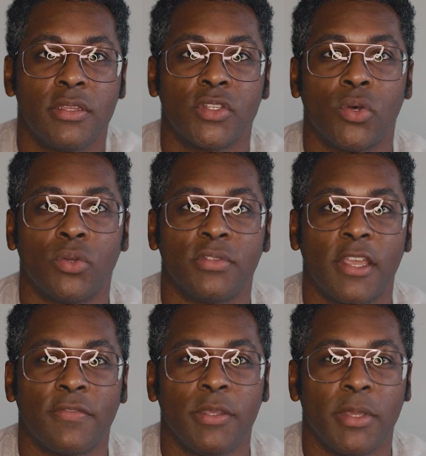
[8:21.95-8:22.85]
So
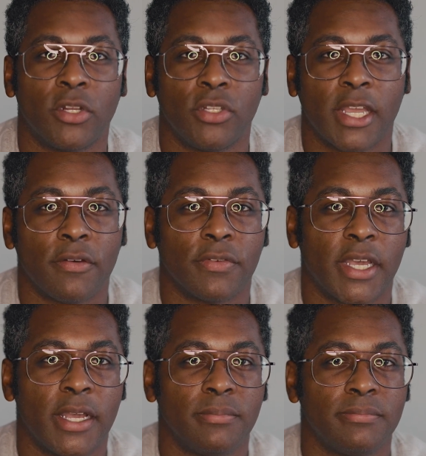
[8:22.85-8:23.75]
definitely be on the lookout for
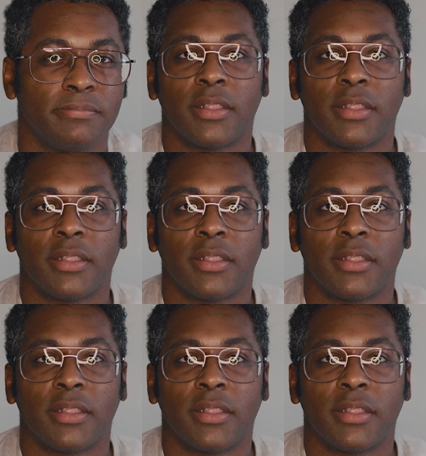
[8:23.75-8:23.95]
that.